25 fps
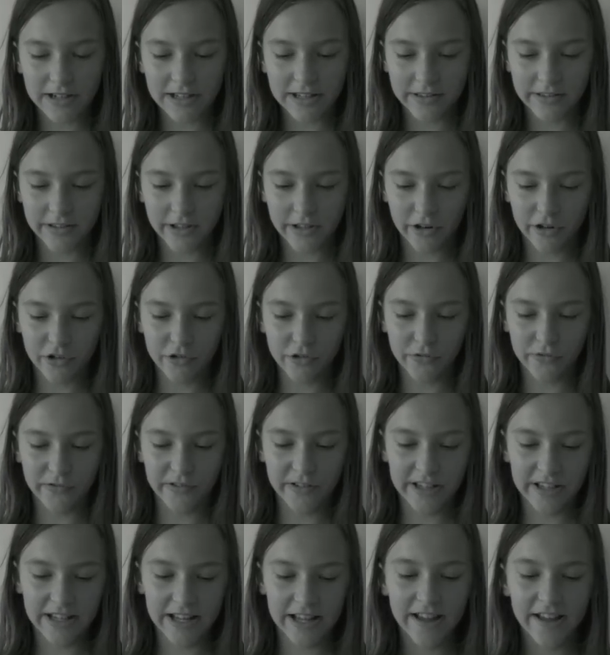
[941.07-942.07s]

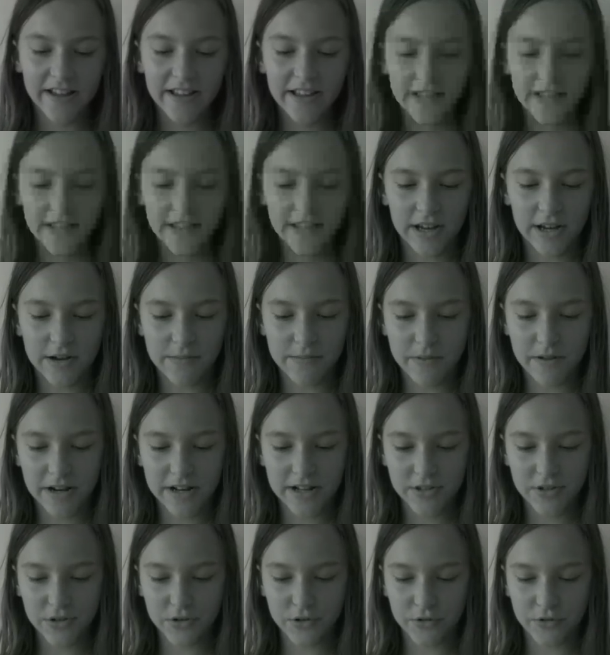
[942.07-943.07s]
perform and how to
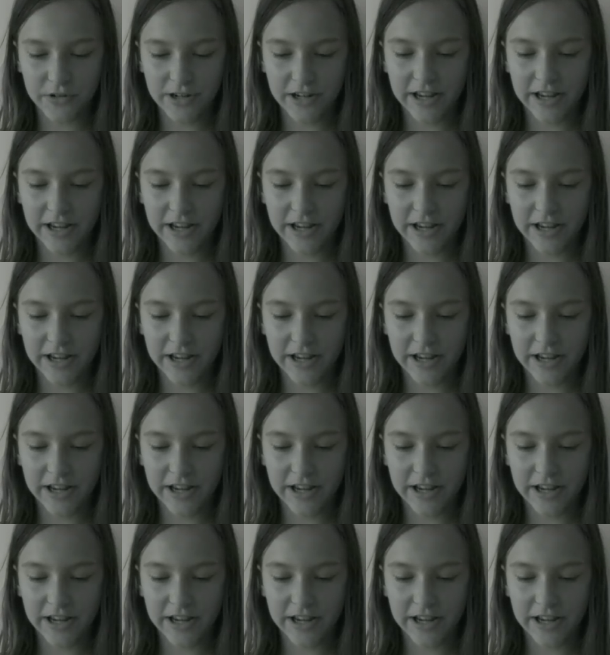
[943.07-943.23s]
speak.